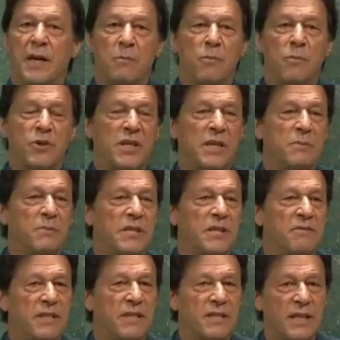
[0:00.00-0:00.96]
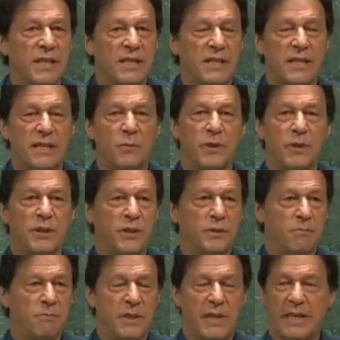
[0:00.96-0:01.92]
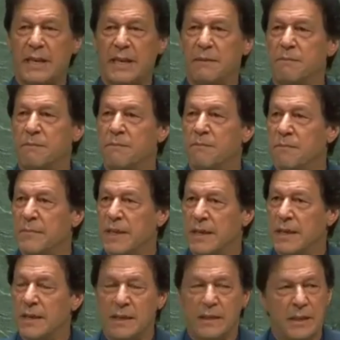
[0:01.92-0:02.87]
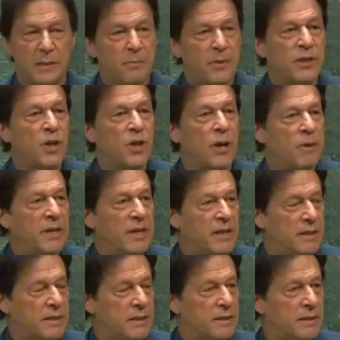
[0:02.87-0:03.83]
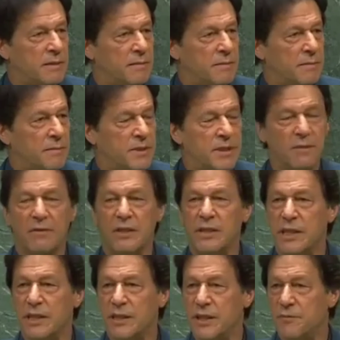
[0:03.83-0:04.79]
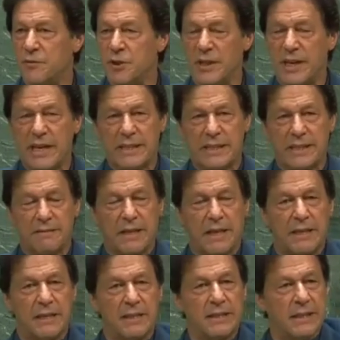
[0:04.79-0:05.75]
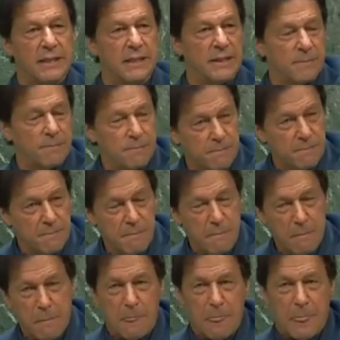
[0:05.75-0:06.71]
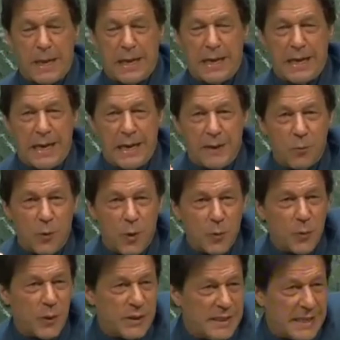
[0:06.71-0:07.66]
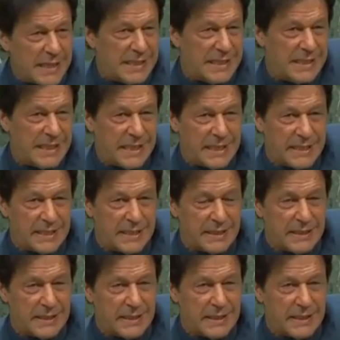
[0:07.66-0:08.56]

a Muslim civilization which became the predominant civilization for the next 700 years. And what was that state?